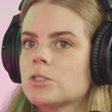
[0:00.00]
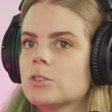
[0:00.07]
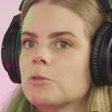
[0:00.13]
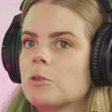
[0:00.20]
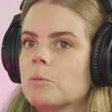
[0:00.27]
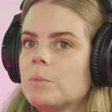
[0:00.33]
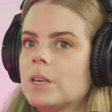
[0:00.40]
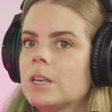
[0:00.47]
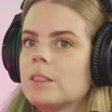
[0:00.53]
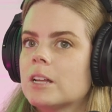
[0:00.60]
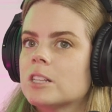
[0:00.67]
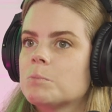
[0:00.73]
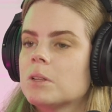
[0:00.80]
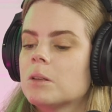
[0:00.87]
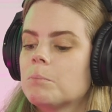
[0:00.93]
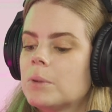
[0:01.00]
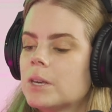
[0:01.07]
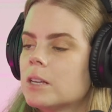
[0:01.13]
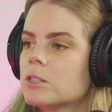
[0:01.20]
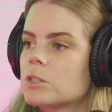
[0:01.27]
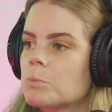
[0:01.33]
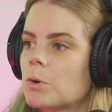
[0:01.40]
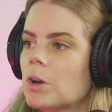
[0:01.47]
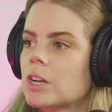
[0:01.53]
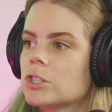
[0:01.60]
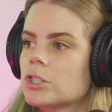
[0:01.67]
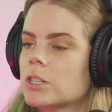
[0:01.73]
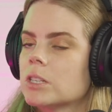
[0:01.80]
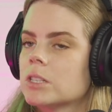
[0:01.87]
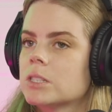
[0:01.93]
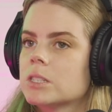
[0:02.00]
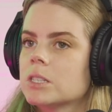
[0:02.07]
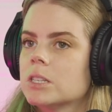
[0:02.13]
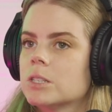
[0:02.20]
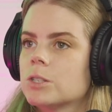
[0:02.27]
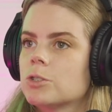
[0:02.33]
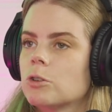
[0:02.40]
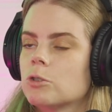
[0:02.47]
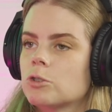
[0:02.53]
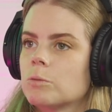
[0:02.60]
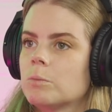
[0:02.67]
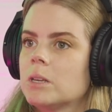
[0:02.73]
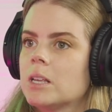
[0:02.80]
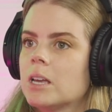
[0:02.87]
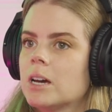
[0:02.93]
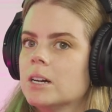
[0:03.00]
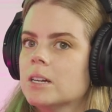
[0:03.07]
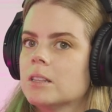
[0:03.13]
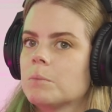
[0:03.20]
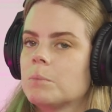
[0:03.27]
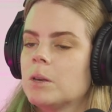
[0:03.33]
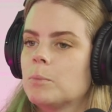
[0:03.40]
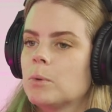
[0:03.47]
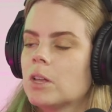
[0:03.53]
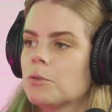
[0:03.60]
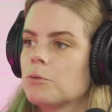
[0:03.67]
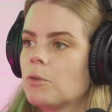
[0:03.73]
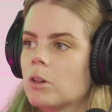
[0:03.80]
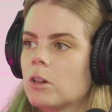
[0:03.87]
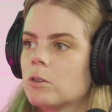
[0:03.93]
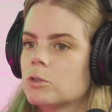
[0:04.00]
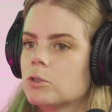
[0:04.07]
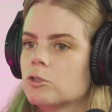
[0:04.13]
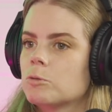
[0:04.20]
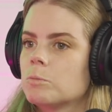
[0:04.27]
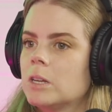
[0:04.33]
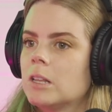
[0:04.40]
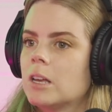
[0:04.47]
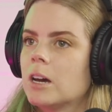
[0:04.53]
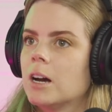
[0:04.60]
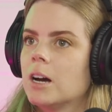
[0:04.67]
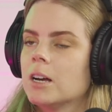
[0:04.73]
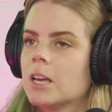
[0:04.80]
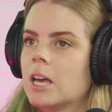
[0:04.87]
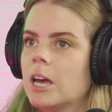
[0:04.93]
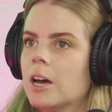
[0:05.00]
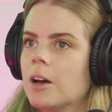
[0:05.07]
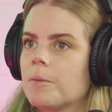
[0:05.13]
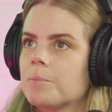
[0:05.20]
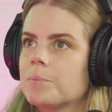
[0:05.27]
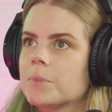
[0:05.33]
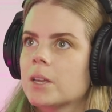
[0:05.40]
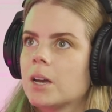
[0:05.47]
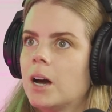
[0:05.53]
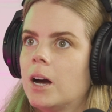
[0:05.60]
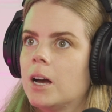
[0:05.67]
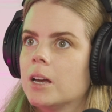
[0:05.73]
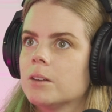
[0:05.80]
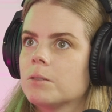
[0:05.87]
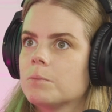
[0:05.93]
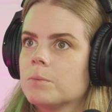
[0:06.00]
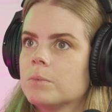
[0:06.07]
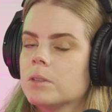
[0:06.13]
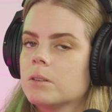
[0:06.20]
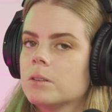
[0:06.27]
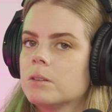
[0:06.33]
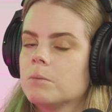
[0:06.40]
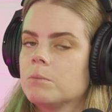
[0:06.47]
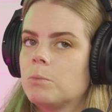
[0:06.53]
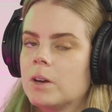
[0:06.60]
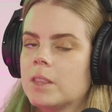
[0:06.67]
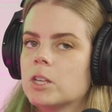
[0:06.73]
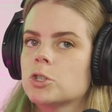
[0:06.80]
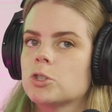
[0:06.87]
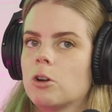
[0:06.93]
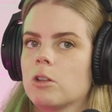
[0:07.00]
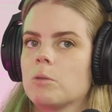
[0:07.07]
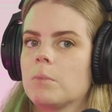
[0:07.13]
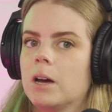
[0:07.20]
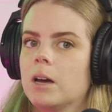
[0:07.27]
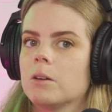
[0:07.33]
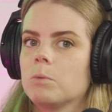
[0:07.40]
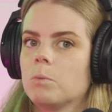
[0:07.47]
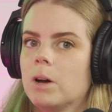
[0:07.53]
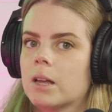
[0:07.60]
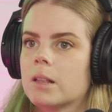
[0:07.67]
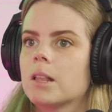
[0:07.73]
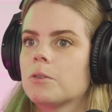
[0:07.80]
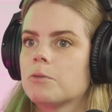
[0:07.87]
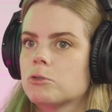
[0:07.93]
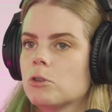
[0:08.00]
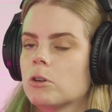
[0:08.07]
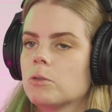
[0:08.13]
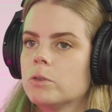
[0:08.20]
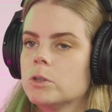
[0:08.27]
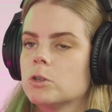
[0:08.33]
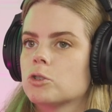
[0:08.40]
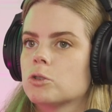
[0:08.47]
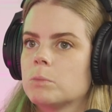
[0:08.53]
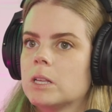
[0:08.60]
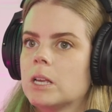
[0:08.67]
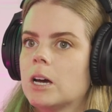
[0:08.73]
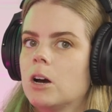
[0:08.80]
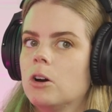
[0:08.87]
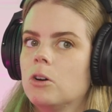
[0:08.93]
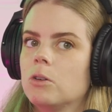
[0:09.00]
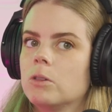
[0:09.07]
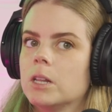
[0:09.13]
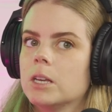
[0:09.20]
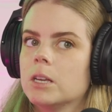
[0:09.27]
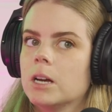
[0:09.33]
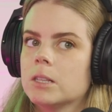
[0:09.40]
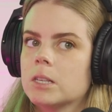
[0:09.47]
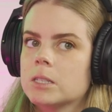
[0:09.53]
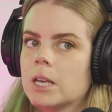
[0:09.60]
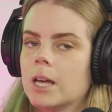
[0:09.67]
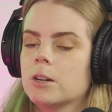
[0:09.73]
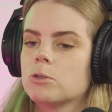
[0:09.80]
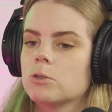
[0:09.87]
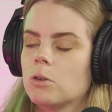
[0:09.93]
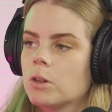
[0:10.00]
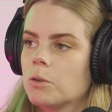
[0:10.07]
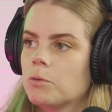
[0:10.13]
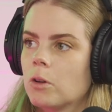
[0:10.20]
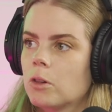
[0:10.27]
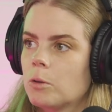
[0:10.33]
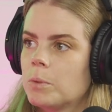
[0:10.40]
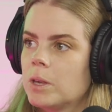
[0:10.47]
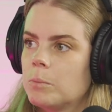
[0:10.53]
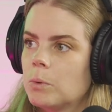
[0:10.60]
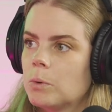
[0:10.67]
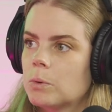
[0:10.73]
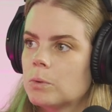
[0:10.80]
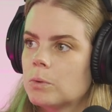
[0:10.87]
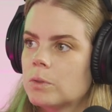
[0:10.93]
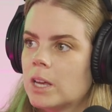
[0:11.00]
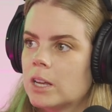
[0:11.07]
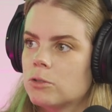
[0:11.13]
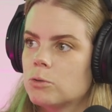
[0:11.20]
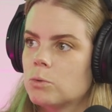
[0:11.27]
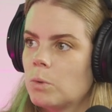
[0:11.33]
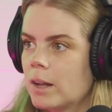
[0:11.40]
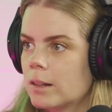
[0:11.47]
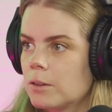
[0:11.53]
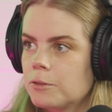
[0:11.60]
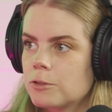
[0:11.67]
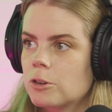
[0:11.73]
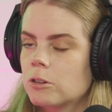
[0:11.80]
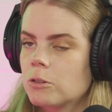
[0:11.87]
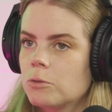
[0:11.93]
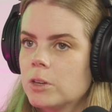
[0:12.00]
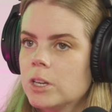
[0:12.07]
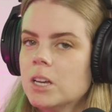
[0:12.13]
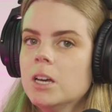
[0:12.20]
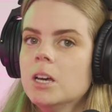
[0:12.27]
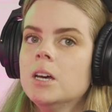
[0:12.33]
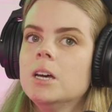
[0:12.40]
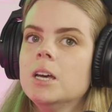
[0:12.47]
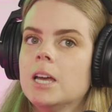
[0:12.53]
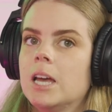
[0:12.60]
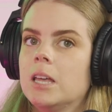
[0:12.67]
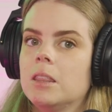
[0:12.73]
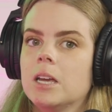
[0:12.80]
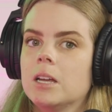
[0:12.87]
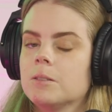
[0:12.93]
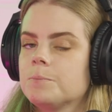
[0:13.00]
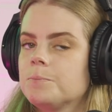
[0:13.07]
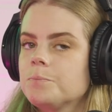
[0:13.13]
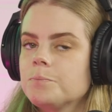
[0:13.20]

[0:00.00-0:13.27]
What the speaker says: So for me, that's been a big inspiration is social media and the people I follow on social media. I When I started my wildlife photography social media, I decided to only follow people that do wildlife photography, and then